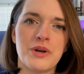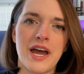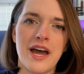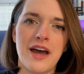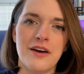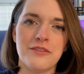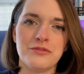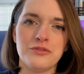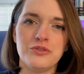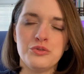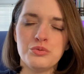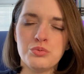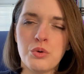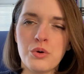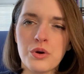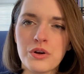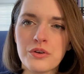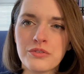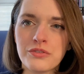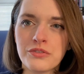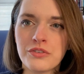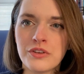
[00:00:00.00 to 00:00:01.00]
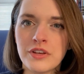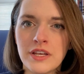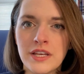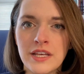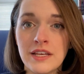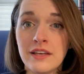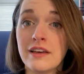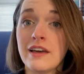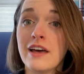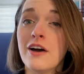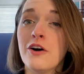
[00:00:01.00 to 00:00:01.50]
have Dwarf,
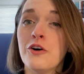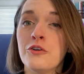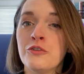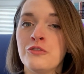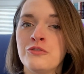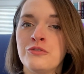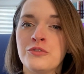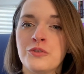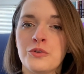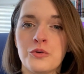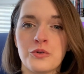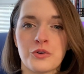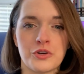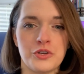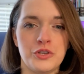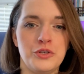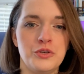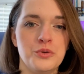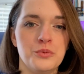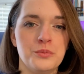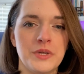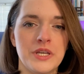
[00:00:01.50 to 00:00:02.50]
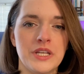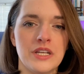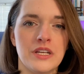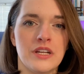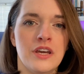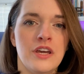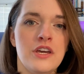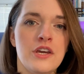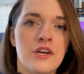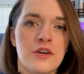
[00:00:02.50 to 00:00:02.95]
Elf, or Human.